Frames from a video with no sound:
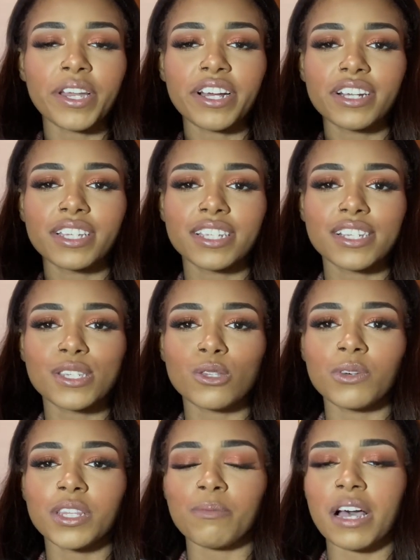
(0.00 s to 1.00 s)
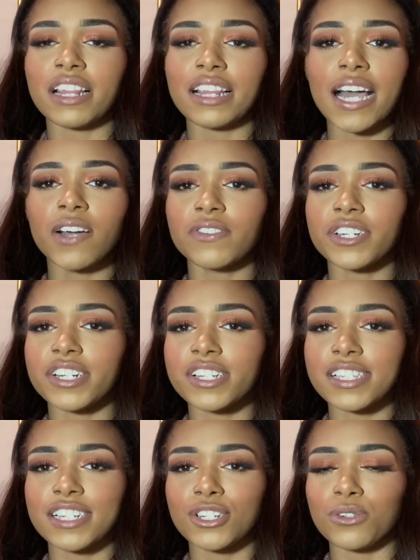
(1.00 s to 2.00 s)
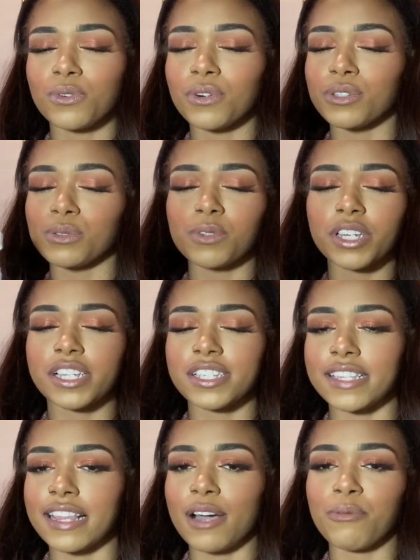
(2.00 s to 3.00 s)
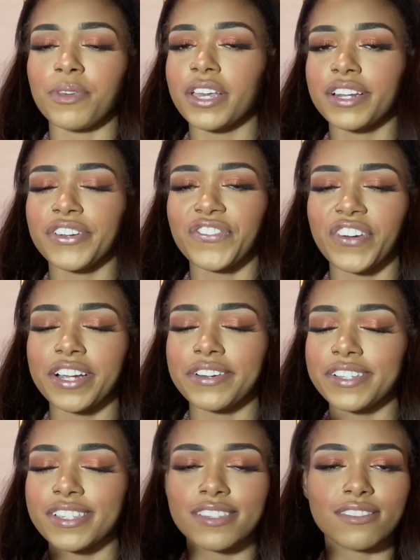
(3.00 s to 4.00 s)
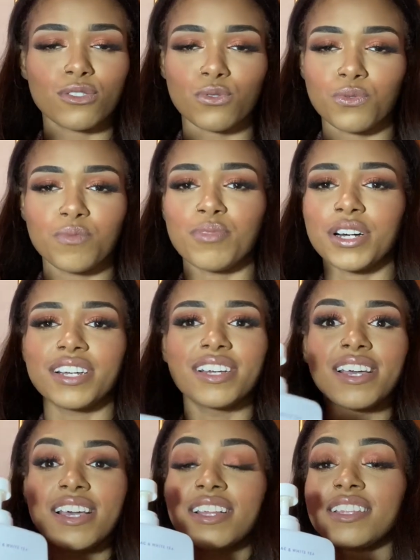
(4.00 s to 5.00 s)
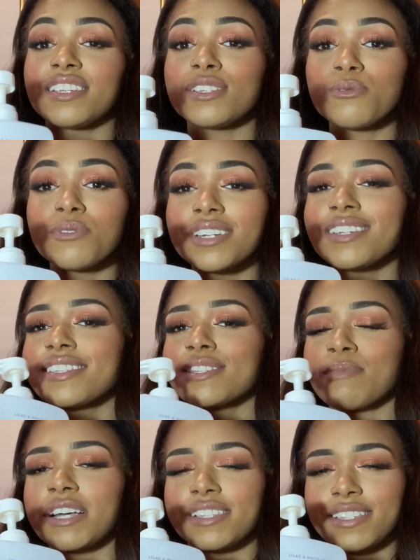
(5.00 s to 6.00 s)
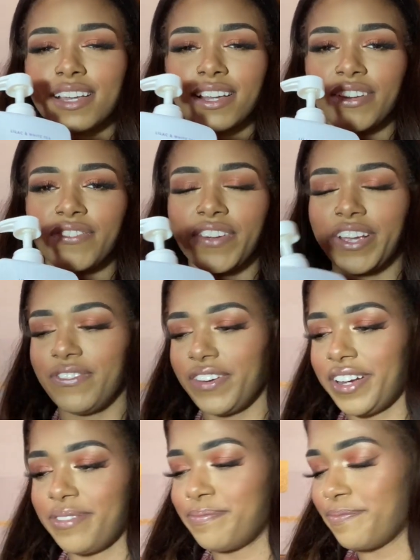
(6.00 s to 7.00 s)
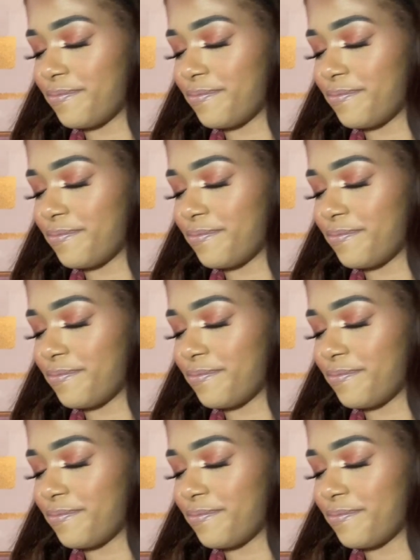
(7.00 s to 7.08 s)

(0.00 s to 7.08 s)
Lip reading: pairing this with my lavender essential oils. We'll get into that when we get into fragrance soon, but this one is my second favorite.